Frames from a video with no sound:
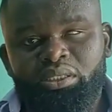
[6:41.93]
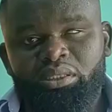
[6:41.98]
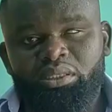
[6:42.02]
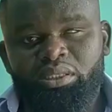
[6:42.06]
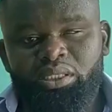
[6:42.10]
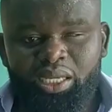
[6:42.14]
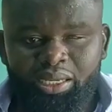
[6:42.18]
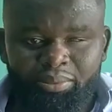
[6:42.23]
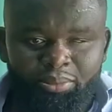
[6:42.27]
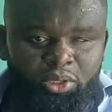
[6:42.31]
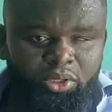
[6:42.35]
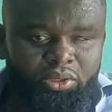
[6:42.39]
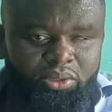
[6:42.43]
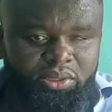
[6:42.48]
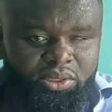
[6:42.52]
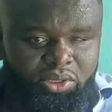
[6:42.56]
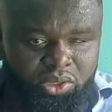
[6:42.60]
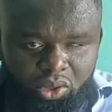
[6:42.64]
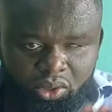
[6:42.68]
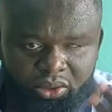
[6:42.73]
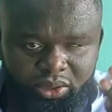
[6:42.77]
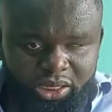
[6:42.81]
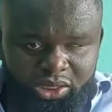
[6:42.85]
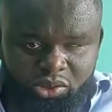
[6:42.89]
Come on.
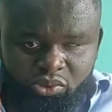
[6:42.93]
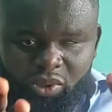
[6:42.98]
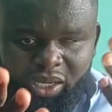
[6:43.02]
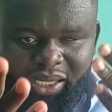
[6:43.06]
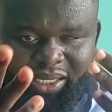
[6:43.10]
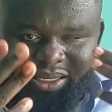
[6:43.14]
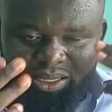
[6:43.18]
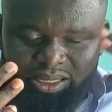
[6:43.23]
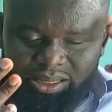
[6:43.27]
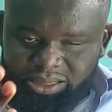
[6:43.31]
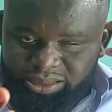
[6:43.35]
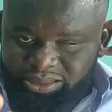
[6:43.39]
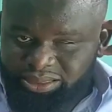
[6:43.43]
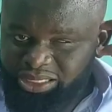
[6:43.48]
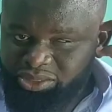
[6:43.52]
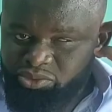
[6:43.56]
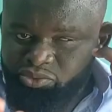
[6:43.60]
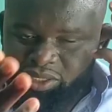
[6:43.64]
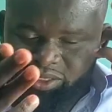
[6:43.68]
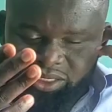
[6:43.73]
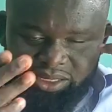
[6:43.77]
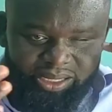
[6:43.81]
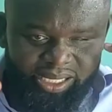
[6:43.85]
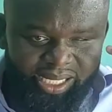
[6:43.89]
So this one, this
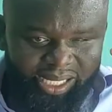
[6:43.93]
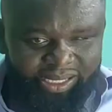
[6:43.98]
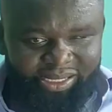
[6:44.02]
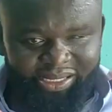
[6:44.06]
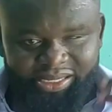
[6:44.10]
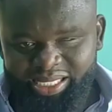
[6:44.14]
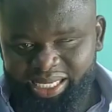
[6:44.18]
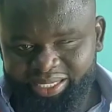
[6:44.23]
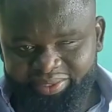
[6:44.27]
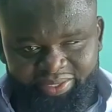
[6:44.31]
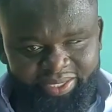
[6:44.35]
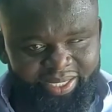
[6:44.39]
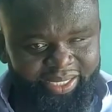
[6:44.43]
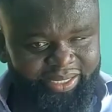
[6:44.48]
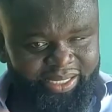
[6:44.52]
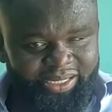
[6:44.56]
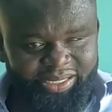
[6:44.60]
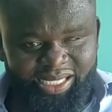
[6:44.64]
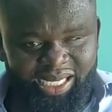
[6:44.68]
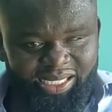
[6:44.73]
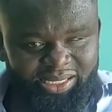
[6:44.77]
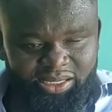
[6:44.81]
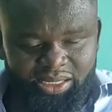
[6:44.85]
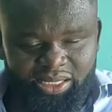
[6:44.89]
question 18, I think it is
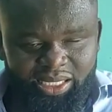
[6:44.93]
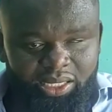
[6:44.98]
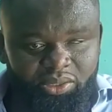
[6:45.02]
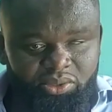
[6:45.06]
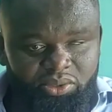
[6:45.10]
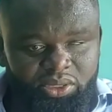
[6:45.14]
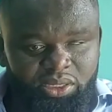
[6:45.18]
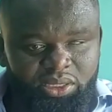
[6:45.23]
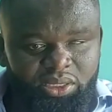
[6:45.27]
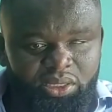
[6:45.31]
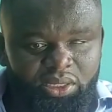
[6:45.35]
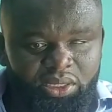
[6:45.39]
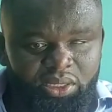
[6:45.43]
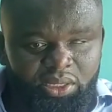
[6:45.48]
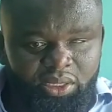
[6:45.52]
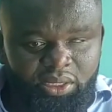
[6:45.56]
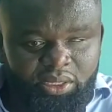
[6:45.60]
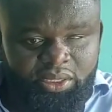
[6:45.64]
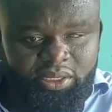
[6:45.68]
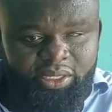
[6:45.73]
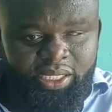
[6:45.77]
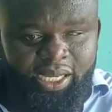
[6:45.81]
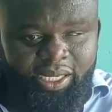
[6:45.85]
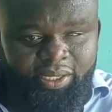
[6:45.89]
cancelled out.
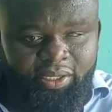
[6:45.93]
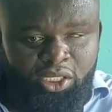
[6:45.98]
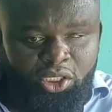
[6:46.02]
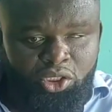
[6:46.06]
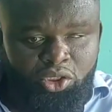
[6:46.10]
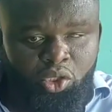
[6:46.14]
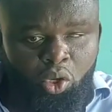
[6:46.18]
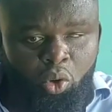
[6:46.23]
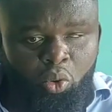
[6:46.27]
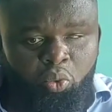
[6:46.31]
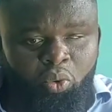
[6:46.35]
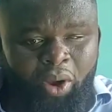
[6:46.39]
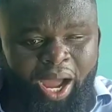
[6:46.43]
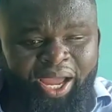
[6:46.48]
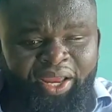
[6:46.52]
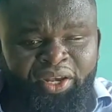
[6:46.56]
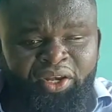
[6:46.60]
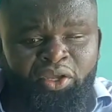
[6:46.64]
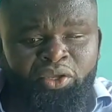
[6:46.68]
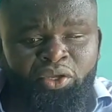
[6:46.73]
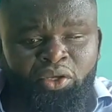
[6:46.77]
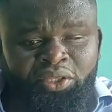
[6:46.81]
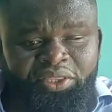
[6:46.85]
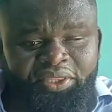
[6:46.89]
Yeah. So why
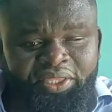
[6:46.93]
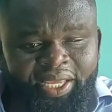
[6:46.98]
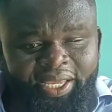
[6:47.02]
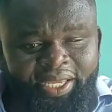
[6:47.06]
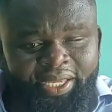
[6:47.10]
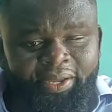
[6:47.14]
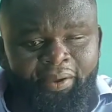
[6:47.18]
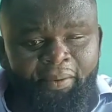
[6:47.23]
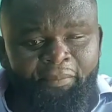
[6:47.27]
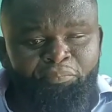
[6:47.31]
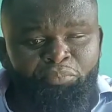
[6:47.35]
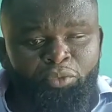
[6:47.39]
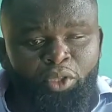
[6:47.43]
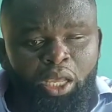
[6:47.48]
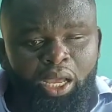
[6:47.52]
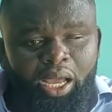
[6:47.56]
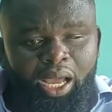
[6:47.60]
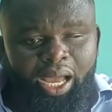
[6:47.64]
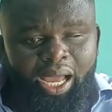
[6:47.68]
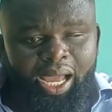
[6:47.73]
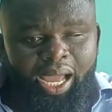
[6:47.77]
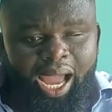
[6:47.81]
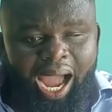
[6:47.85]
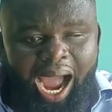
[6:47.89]
do you think
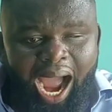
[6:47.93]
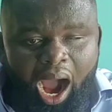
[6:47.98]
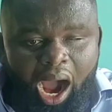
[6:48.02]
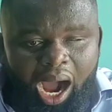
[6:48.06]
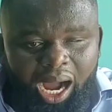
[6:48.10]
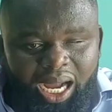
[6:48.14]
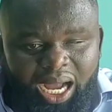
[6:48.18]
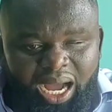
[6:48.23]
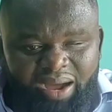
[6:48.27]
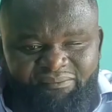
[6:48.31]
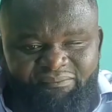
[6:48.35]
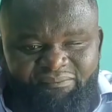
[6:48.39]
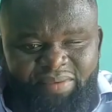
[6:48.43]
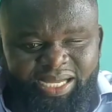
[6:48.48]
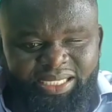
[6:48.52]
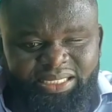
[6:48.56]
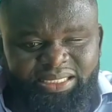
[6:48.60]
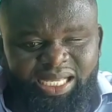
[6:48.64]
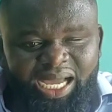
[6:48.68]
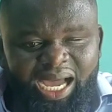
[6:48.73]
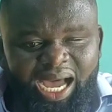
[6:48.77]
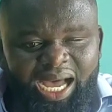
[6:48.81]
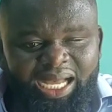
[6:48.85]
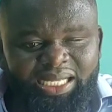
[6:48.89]
our
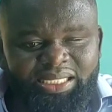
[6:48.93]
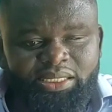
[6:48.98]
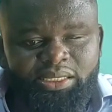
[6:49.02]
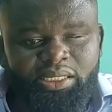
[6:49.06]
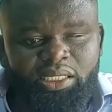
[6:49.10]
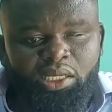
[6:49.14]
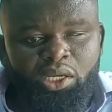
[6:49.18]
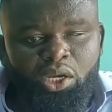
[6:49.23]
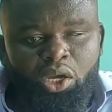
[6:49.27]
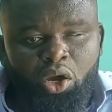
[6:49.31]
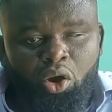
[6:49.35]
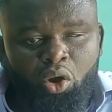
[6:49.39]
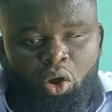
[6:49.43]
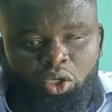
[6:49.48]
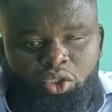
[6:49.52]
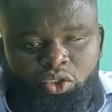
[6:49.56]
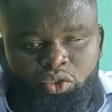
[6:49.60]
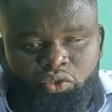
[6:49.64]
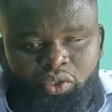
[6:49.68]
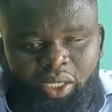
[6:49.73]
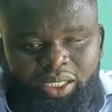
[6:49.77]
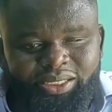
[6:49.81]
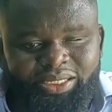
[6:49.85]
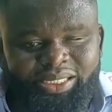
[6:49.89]
government has
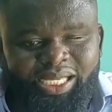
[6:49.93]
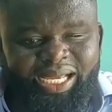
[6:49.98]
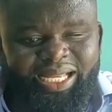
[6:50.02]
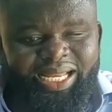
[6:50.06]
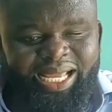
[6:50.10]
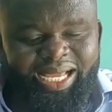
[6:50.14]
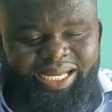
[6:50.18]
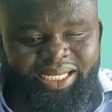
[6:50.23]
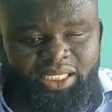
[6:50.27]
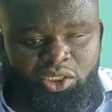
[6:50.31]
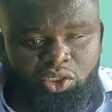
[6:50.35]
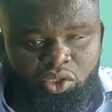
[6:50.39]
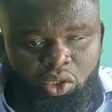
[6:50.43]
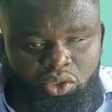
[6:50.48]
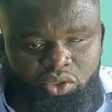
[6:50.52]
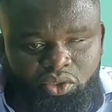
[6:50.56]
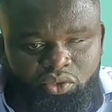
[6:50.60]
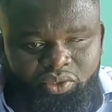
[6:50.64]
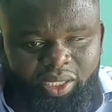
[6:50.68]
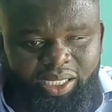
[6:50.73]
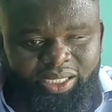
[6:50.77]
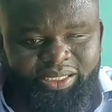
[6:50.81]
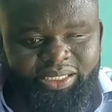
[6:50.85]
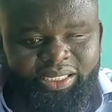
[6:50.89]
constructed and is
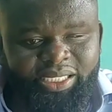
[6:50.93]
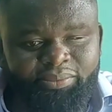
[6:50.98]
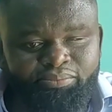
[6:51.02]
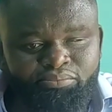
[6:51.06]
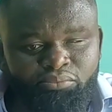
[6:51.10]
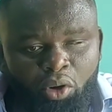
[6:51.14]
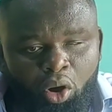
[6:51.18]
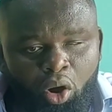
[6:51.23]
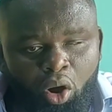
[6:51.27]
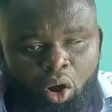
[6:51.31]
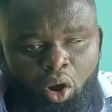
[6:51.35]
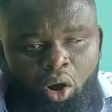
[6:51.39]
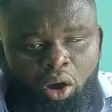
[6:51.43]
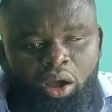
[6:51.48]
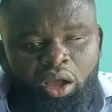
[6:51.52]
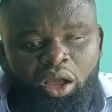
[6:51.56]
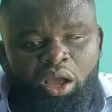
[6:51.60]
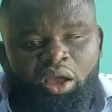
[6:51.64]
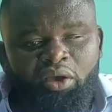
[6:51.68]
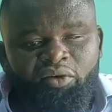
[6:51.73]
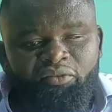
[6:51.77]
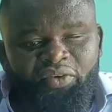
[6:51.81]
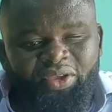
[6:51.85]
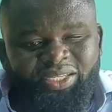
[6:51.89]
constructing
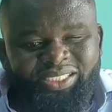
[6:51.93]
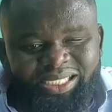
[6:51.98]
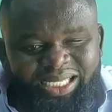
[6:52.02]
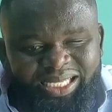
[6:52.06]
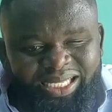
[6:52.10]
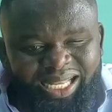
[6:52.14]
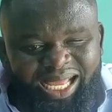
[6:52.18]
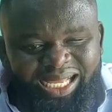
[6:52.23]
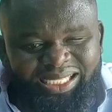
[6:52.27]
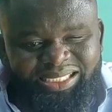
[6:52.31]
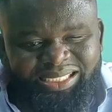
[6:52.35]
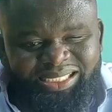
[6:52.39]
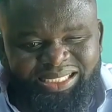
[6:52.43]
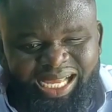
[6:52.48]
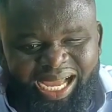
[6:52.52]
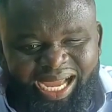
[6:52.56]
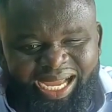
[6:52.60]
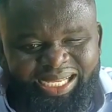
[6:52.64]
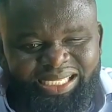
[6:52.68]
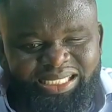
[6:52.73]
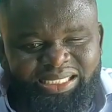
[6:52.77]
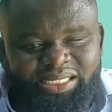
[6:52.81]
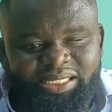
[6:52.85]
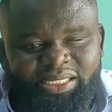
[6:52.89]
more fishing land
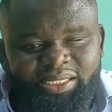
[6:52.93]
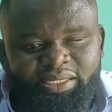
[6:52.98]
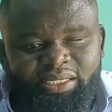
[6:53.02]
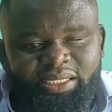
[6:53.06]
sites